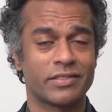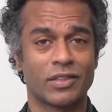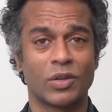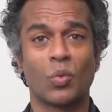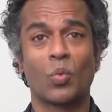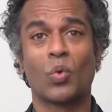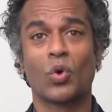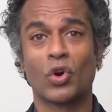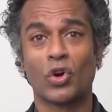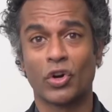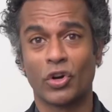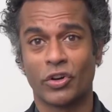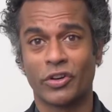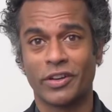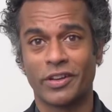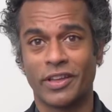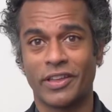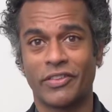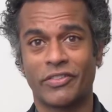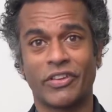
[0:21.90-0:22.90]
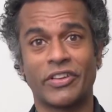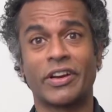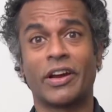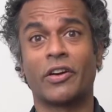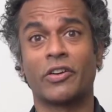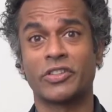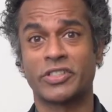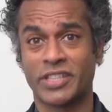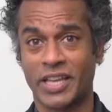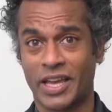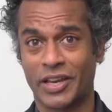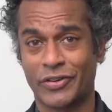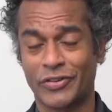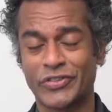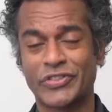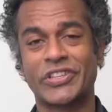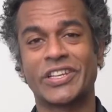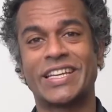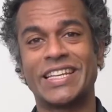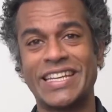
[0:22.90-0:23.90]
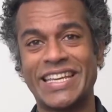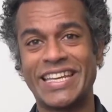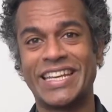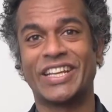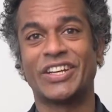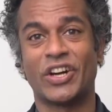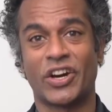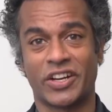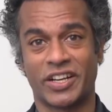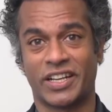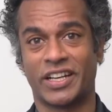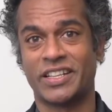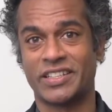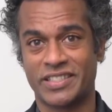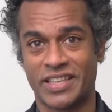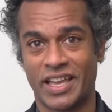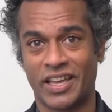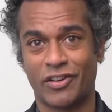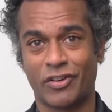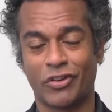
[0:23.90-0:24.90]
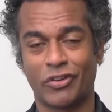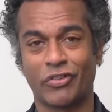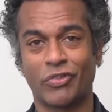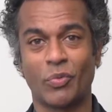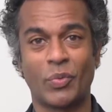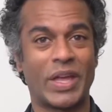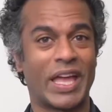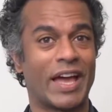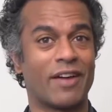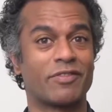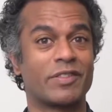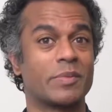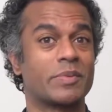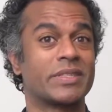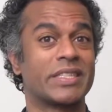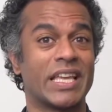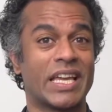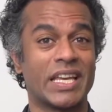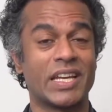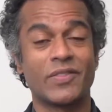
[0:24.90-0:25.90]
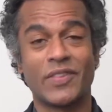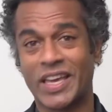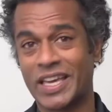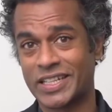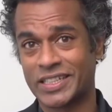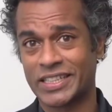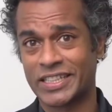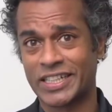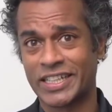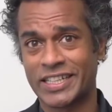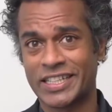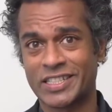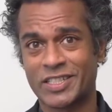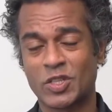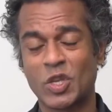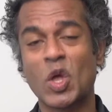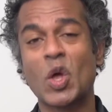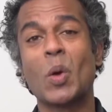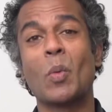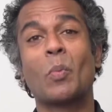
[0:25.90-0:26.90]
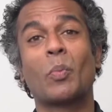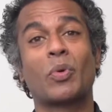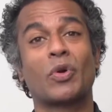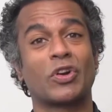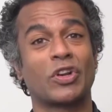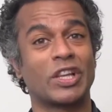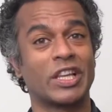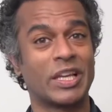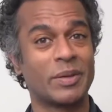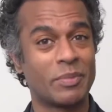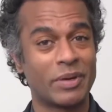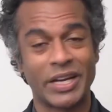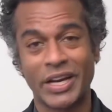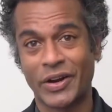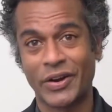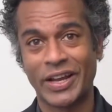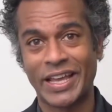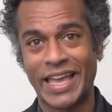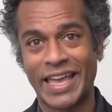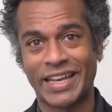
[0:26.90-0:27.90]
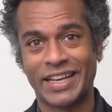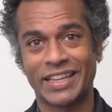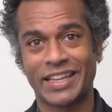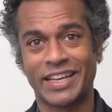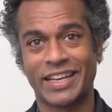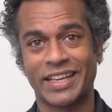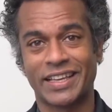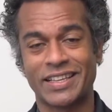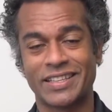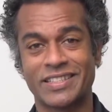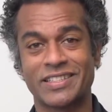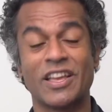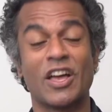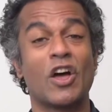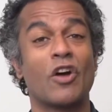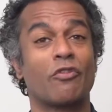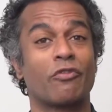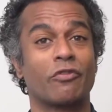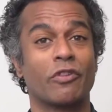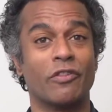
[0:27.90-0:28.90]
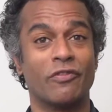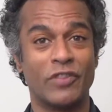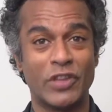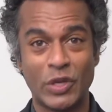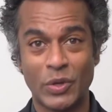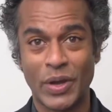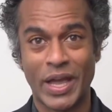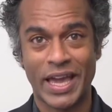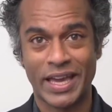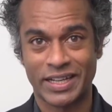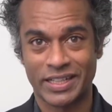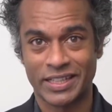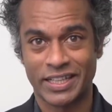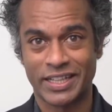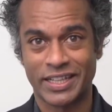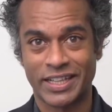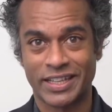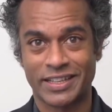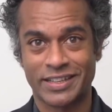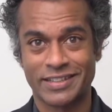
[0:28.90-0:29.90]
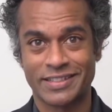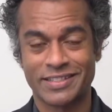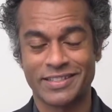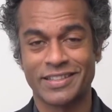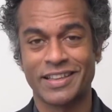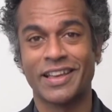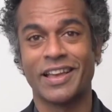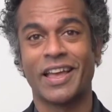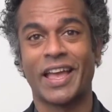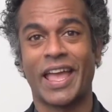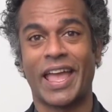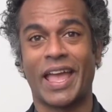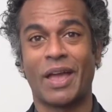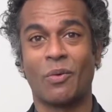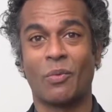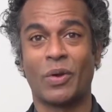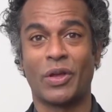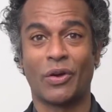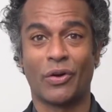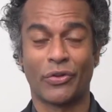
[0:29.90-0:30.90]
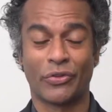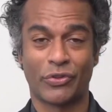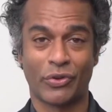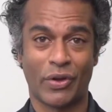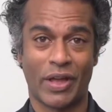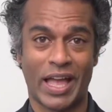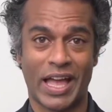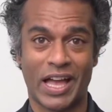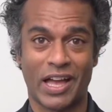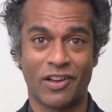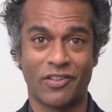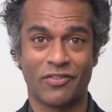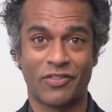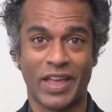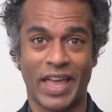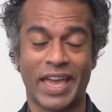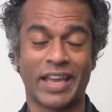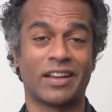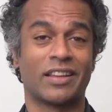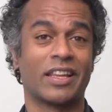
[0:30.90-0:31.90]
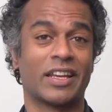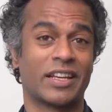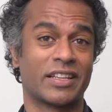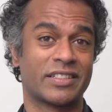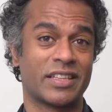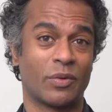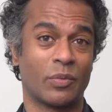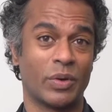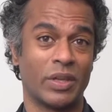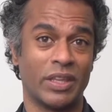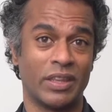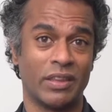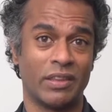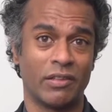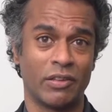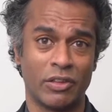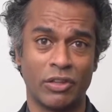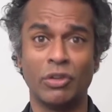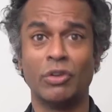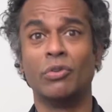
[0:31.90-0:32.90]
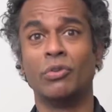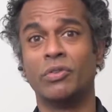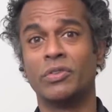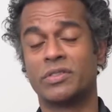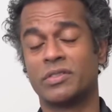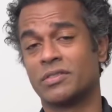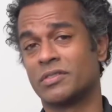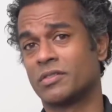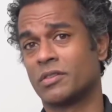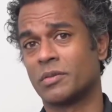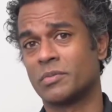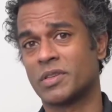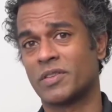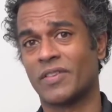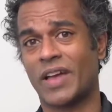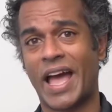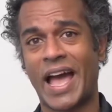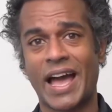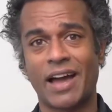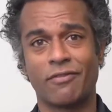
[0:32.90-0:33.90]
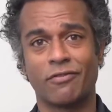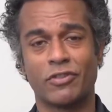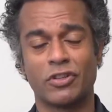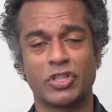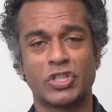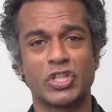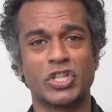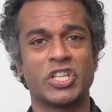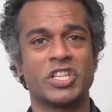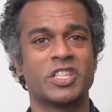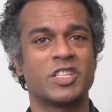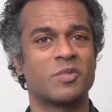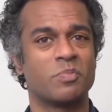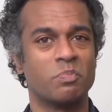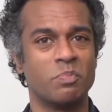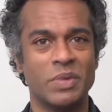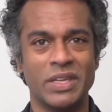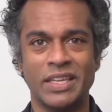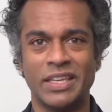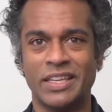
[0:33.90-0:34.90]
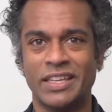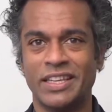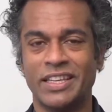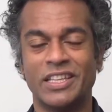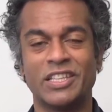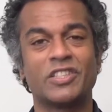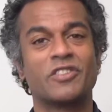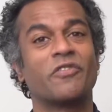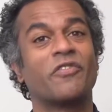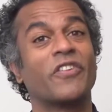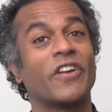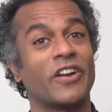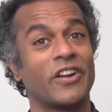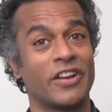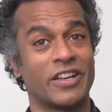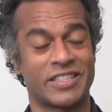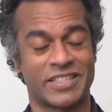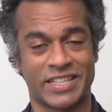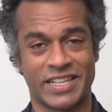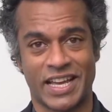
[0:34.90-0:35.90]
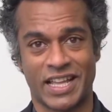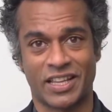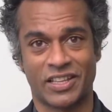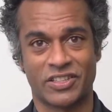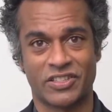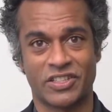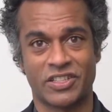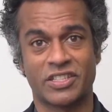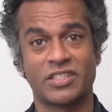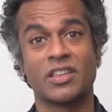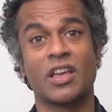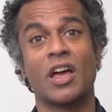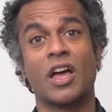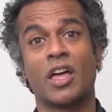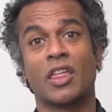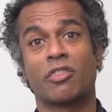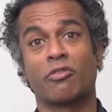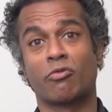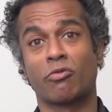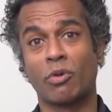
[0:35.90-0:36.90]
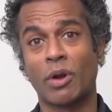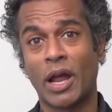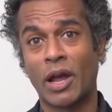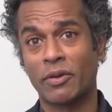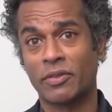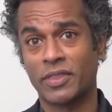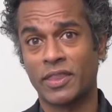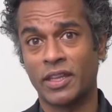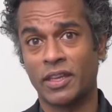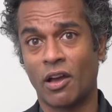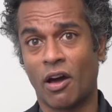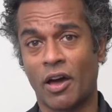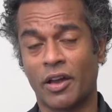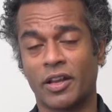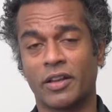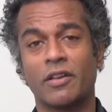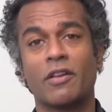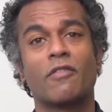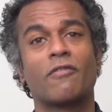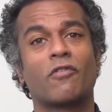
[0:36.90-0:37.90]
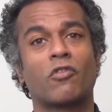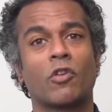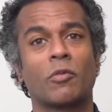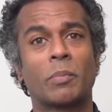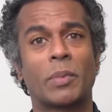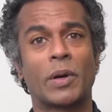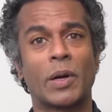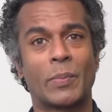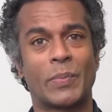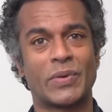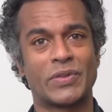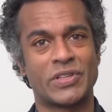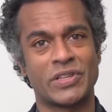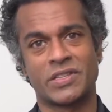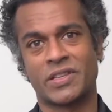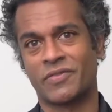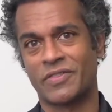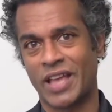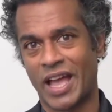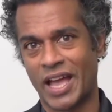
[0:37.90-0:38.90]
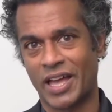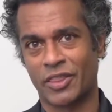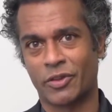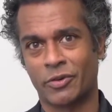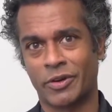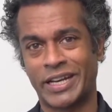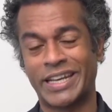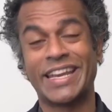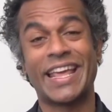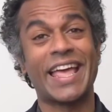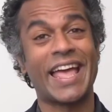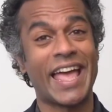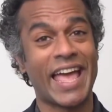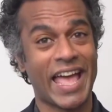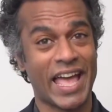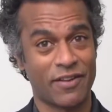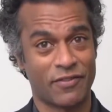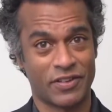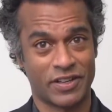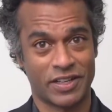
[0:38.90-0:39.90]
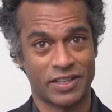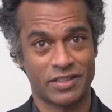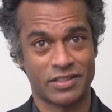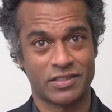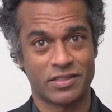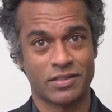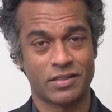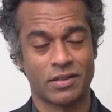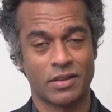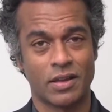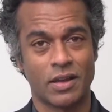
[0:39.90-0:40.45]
the word, is in our standards, the Canadian auditing standards. We have substantive analytics, preliminary analytics, review analytics, and we also have analytics that we use in terms of averages, means, variance analysis throughout the audit for purposes of gathering evidence.